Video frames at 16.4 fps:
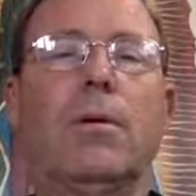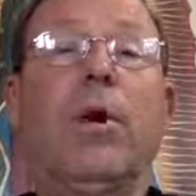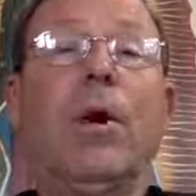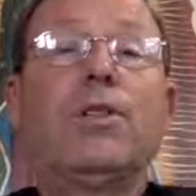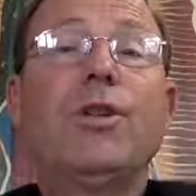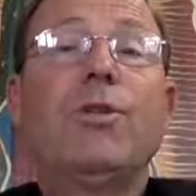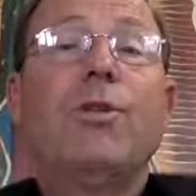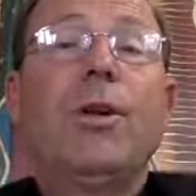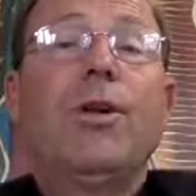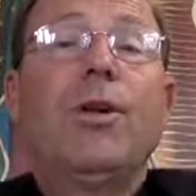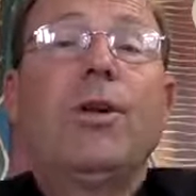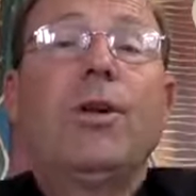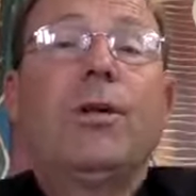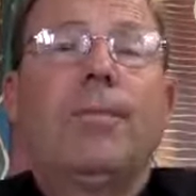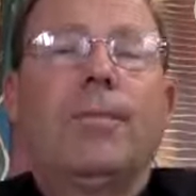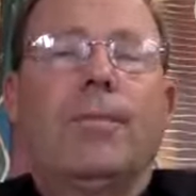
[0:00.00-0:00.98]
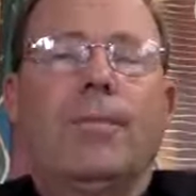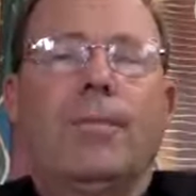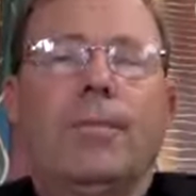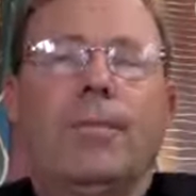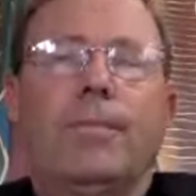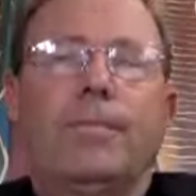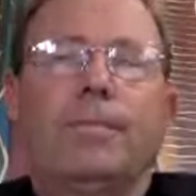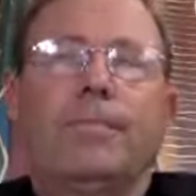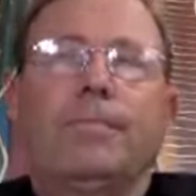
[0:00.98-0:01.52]
What should we do?
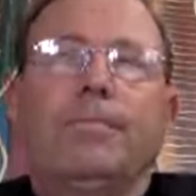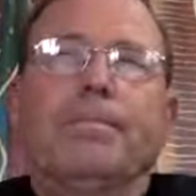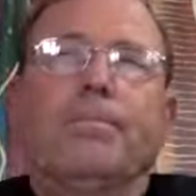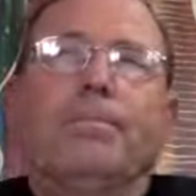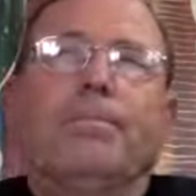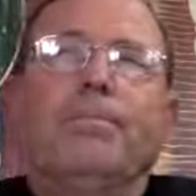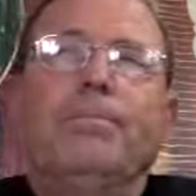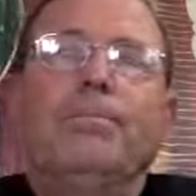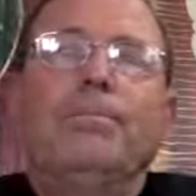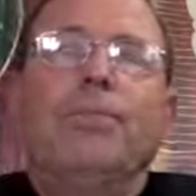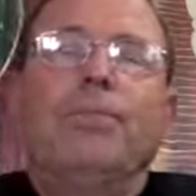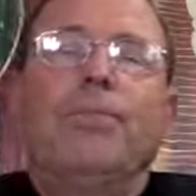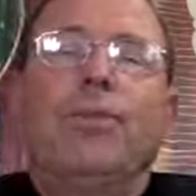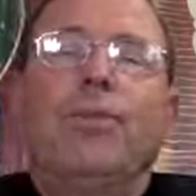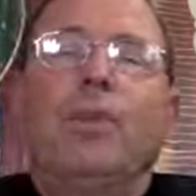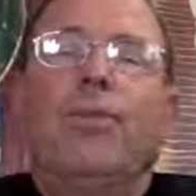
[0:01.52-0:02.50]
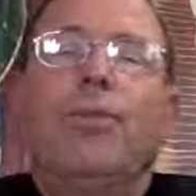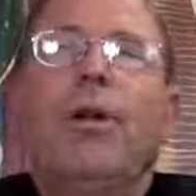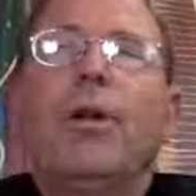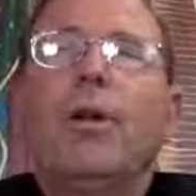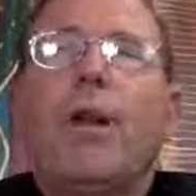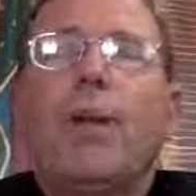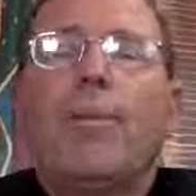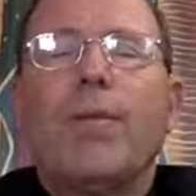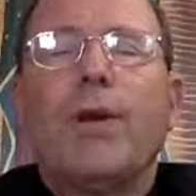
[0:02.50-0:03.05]
Should we
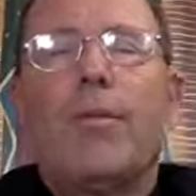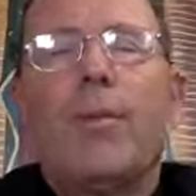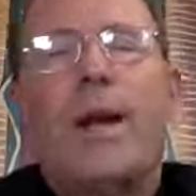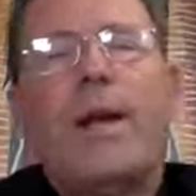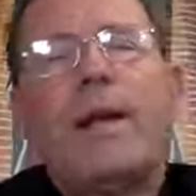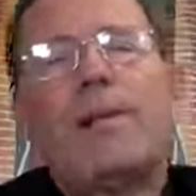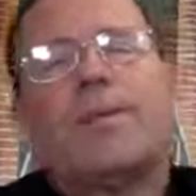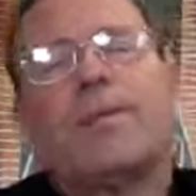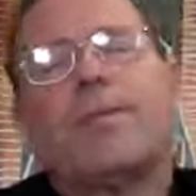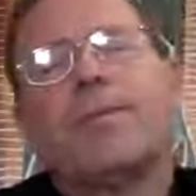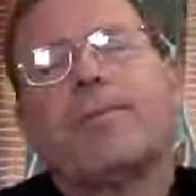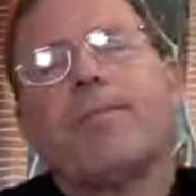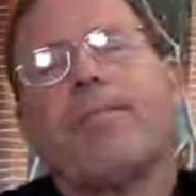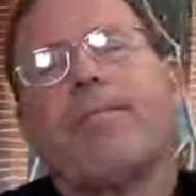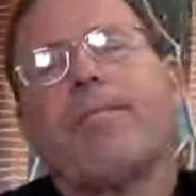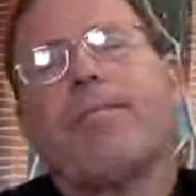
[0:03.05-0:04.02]
pull up the weeds?